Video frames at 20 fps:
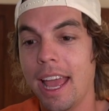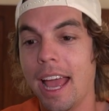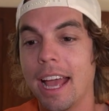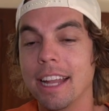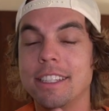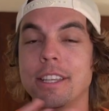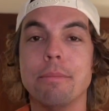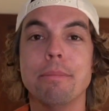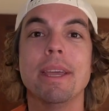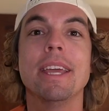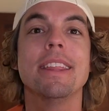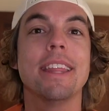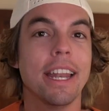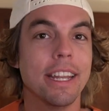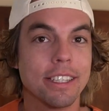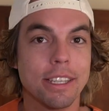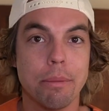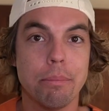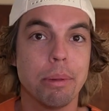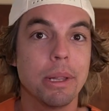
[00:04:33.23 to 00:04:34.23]
And to me, that
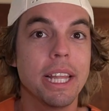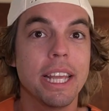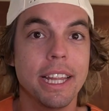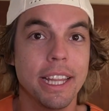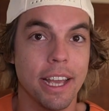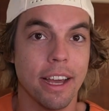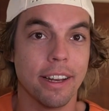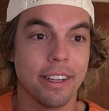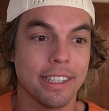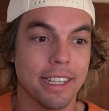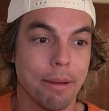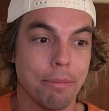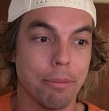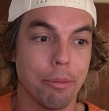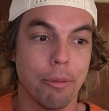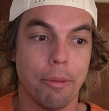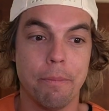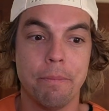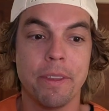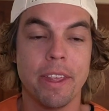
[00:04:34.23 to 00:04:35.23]
is completely
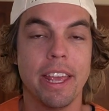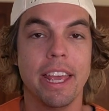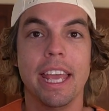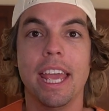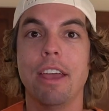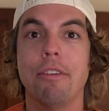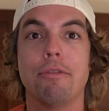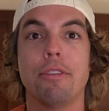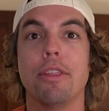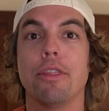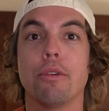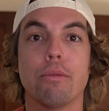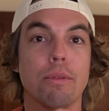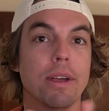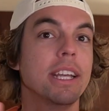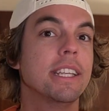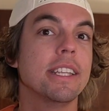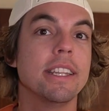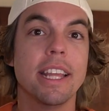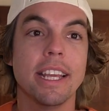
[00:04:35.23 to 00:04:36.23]
unacceptable. If the
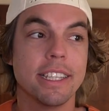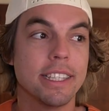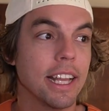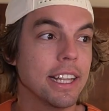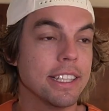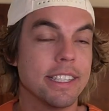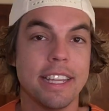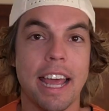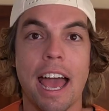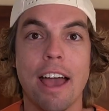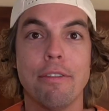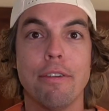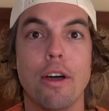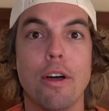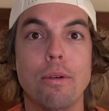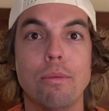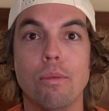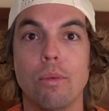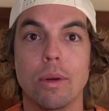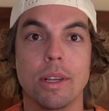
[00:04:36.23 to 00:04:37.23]
reason they sent staff
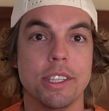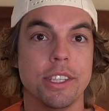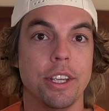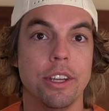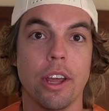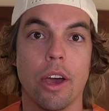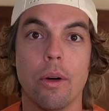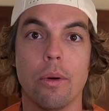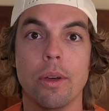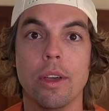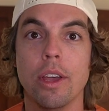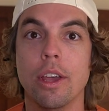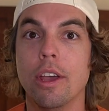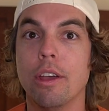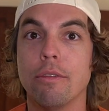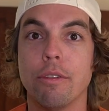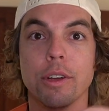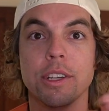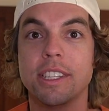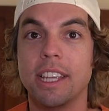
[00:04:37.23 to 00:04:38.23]
home was, you know,
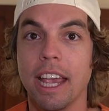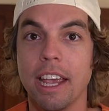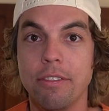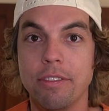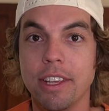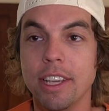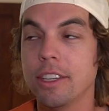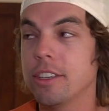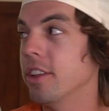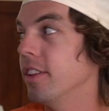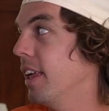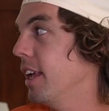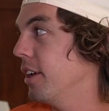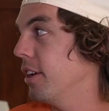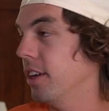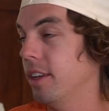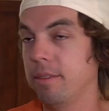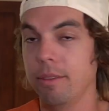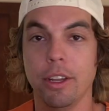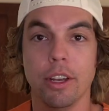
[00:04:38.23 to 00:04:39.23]
for safety so they
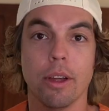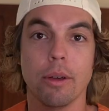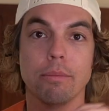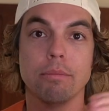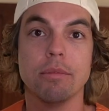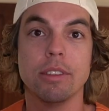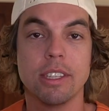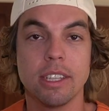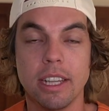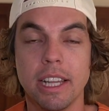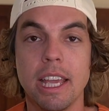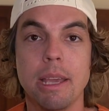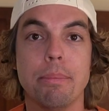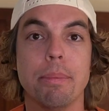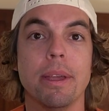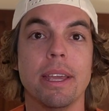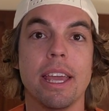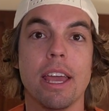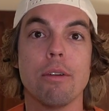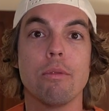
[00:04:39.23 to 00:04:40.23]
could, you know,
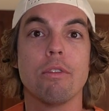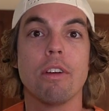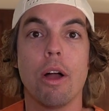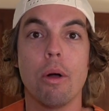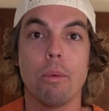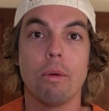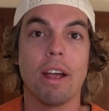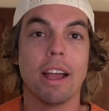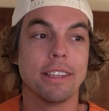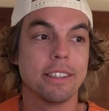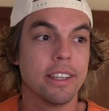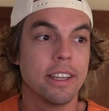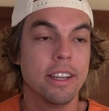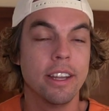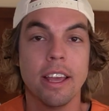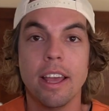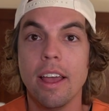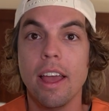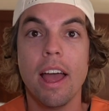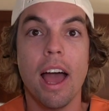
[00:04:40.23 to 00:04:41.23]
sleep, get well
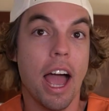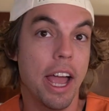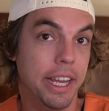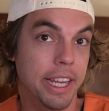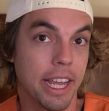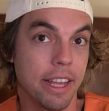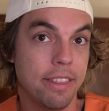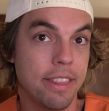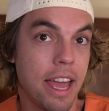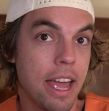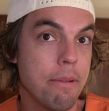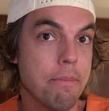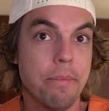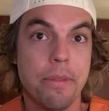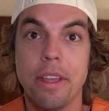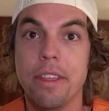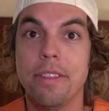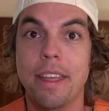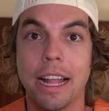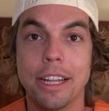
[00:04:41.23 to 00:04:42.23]
rested, I get
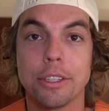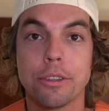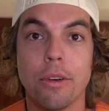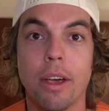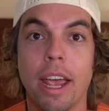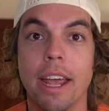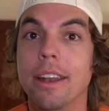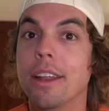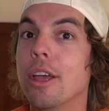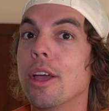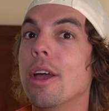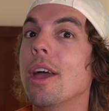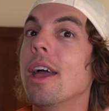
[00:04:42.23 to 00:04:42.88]
that. That's great.